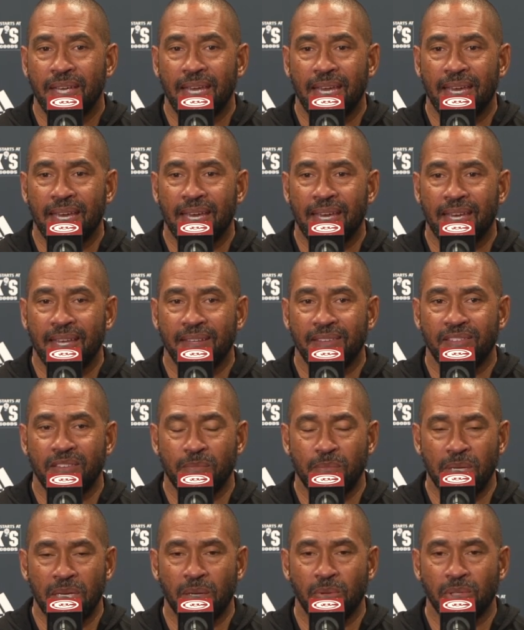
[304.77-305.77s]
And to
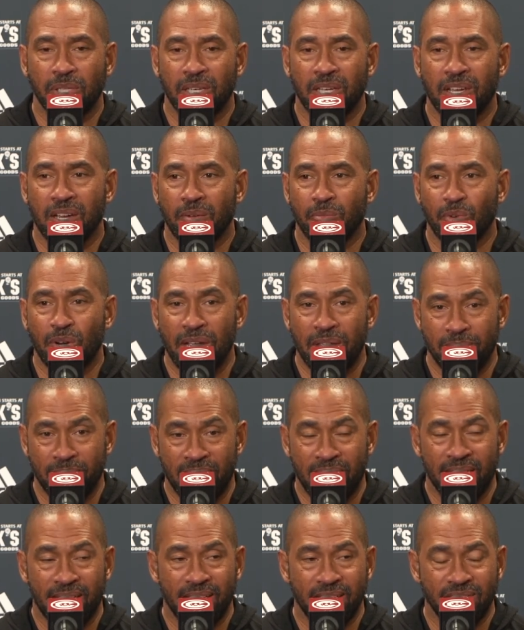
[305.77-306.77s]
be able to come right
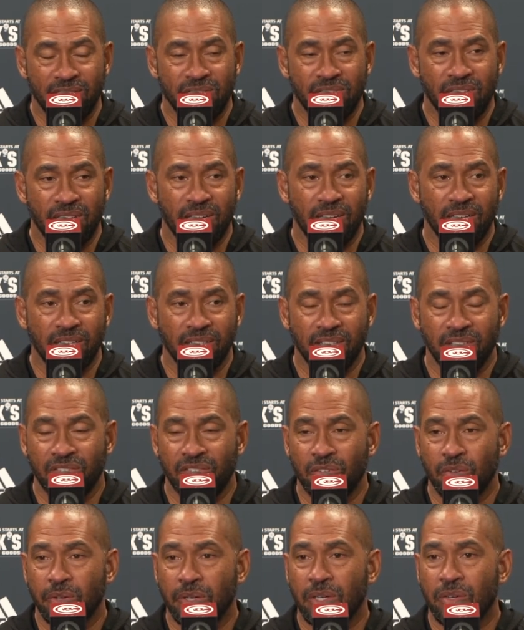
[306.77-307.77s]
back, as you said, on the
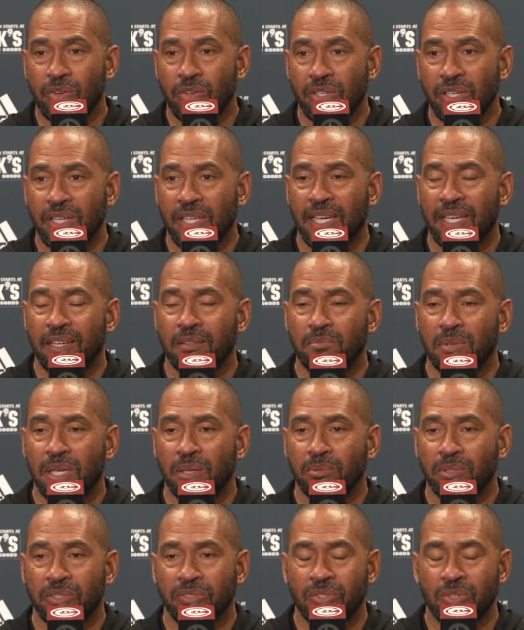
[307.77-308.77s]
ensuing corner kick and be
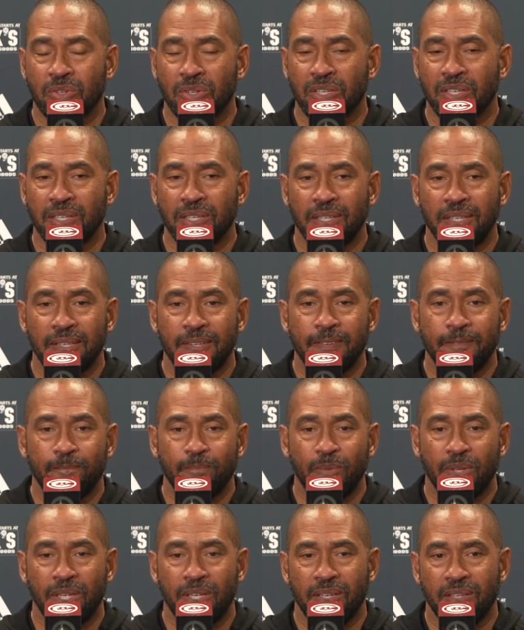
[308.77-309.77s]
able to score
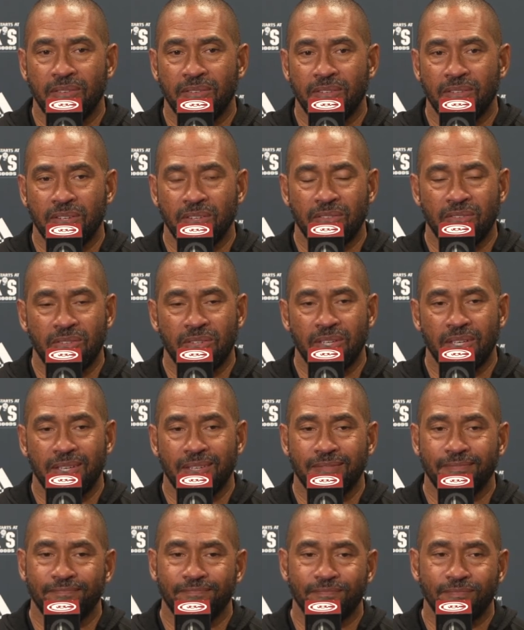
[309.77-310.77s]
is just,
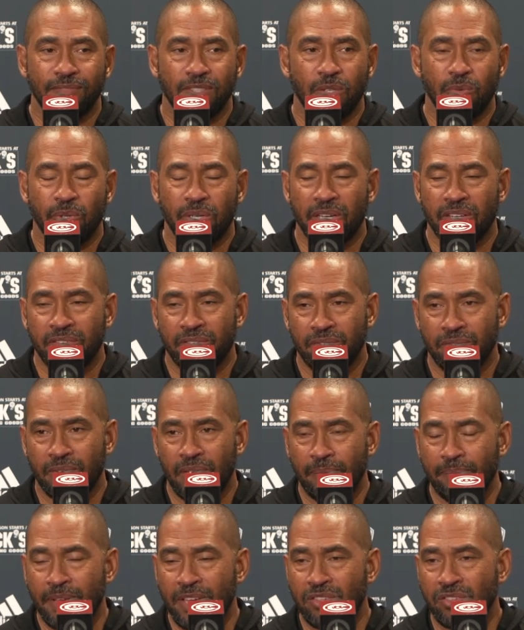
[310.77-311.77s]
uh, you know, when I,
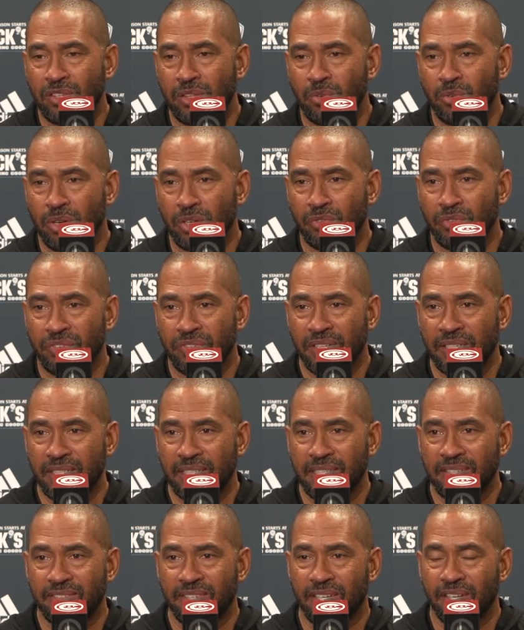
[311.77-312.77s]
I mentioned the word
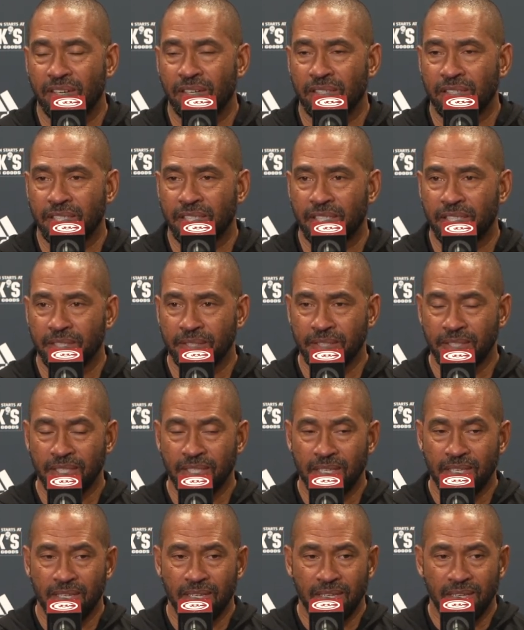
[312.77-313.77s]
resiliency earlier,
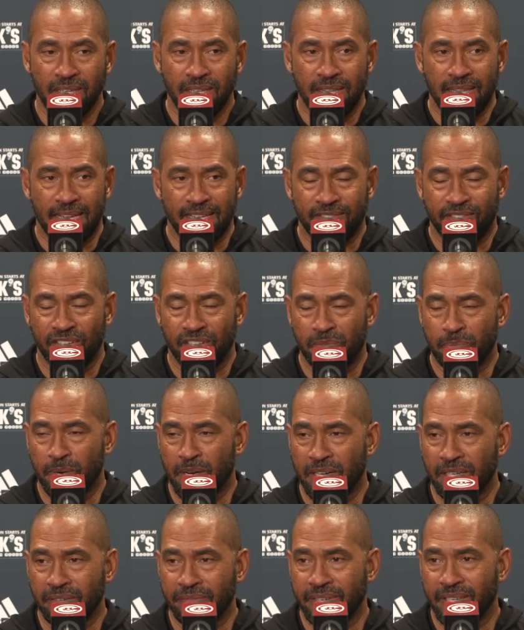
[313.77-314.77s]
that's just
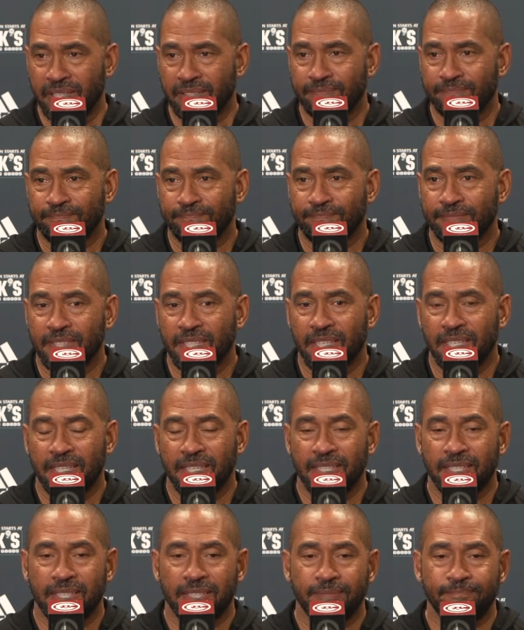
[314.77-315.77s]
part of it.
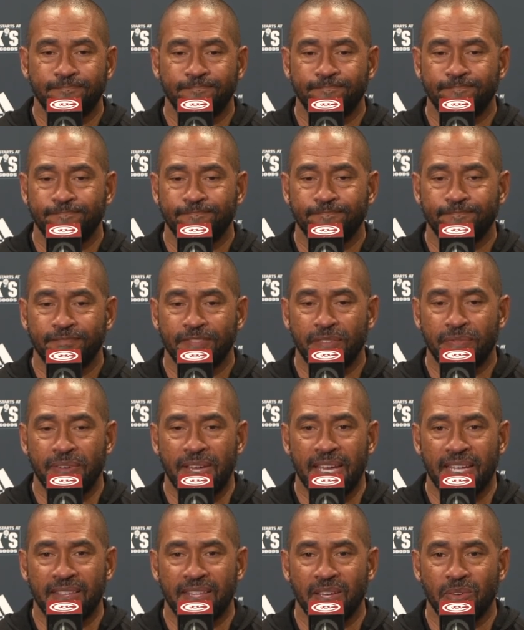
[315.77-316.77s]
Um, the
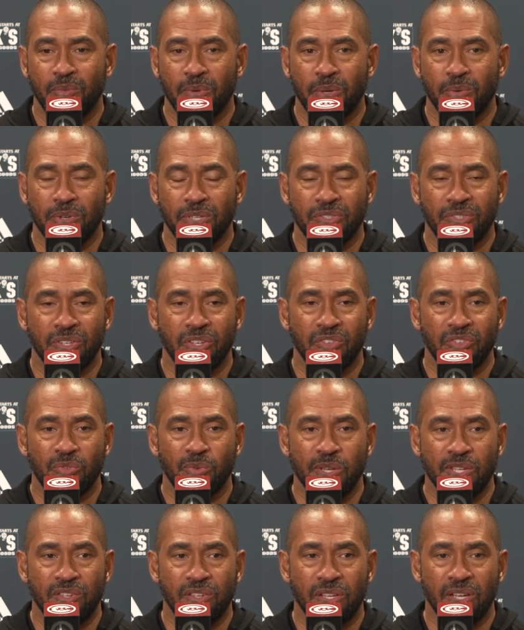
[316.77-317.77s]
fact that we were so
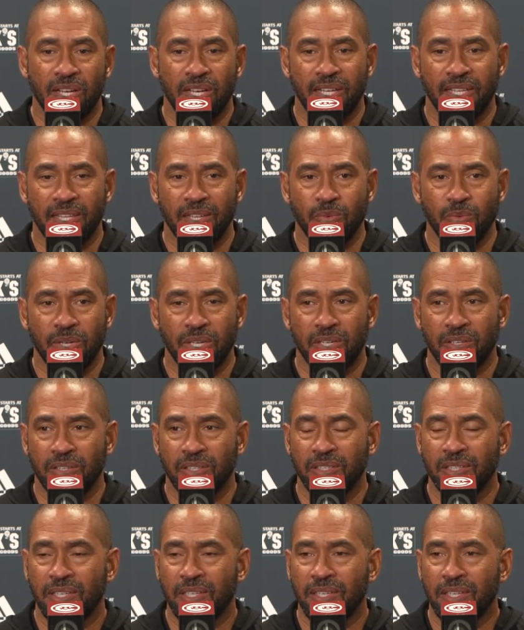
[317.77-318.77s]
switched on that we
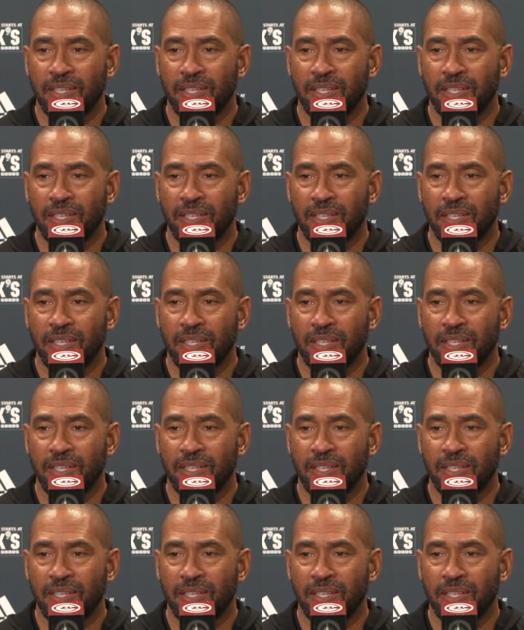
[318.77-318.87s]
could